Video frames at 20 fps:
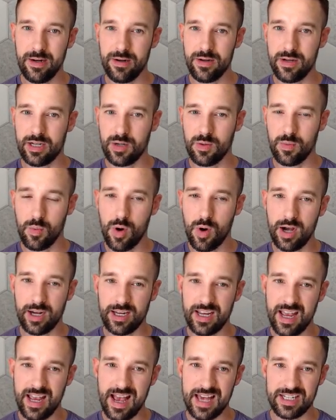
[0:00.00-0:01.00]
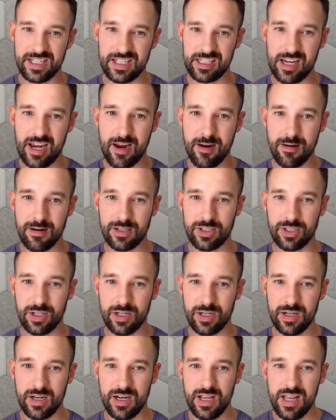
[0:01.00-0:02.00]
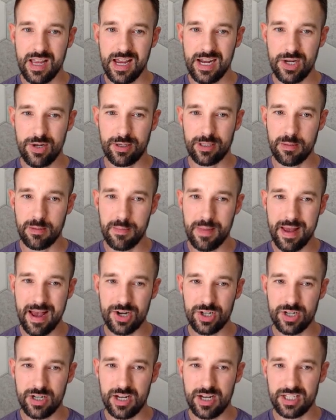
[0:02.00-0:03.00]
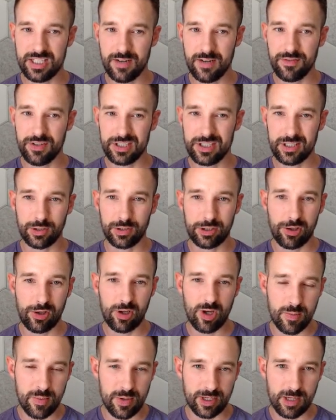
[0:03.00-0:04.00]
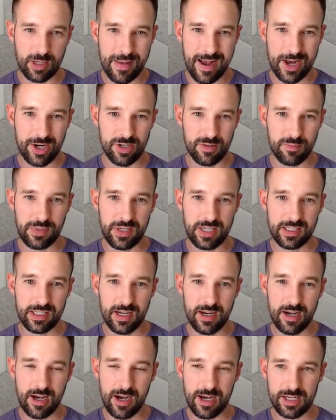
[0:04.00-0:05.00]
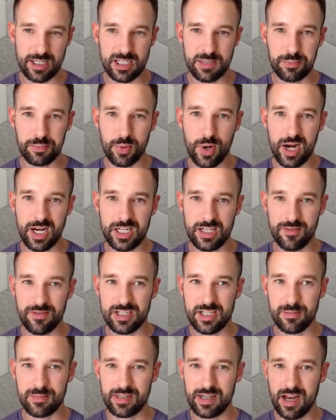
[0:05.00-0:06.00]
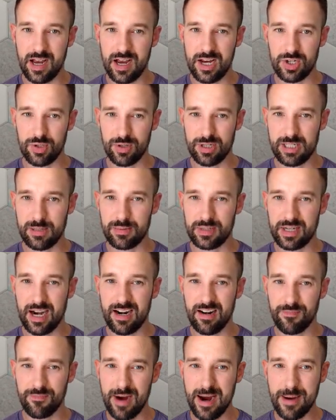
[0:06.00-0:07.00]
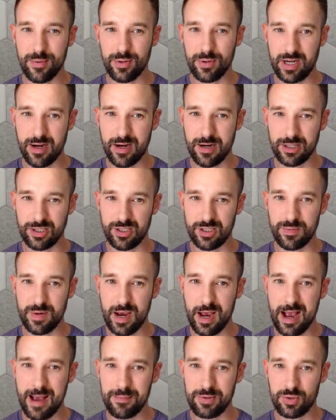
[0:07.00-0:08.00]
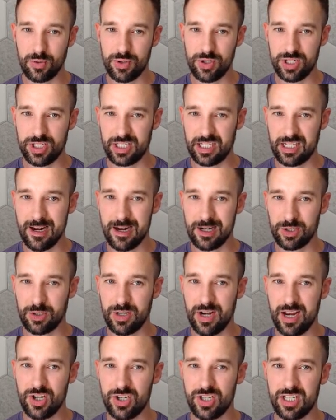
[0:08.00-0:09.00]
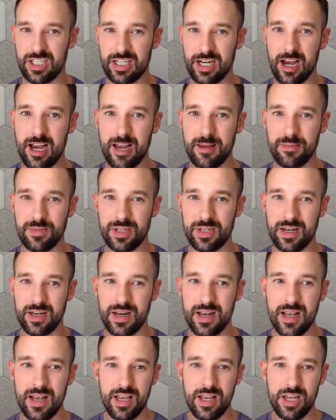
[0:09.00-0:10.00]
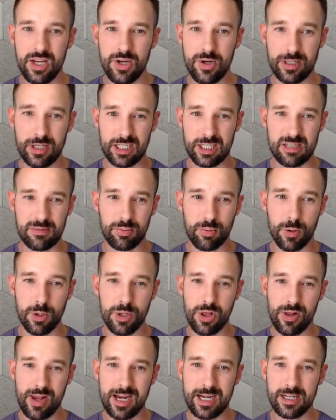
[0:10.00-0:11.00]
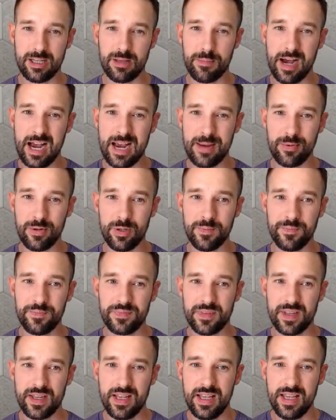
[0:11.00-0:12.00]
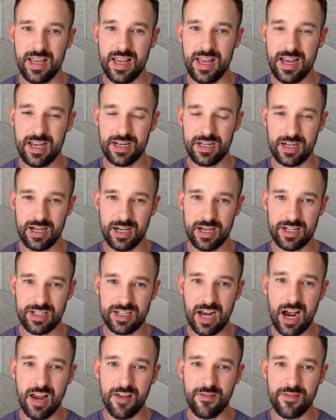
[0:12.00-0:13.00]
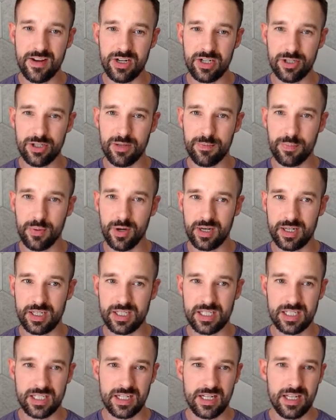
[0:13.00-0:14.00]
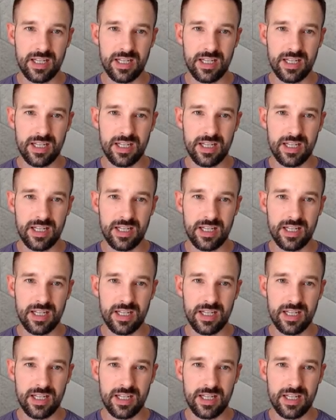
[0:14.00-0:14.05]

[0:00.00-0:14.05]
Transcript: you can walk it as a character, and you could imagine, instead of this little cube, you could imagine being a sprite of some kind, or some kind of Bible character perhaps, or just a character in ancient times, and you can explore the land of the Bible and dive into the books.